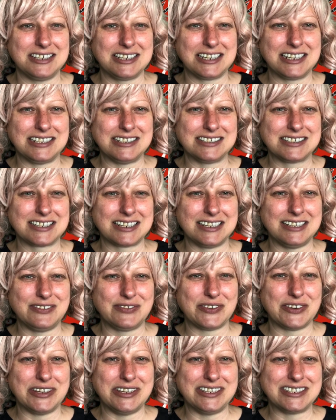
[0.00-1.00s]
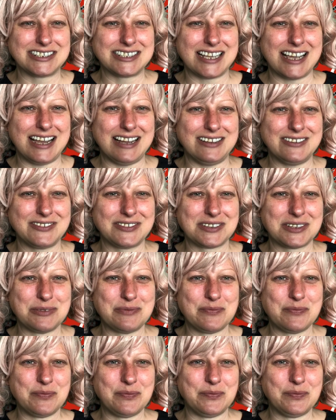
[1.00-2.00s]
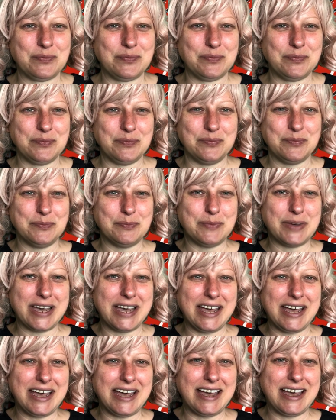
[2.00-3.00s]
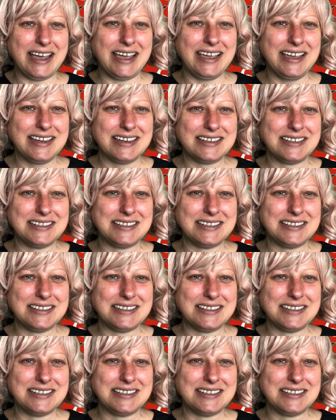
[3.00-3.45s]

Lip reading: the green screen for yourself. Bye.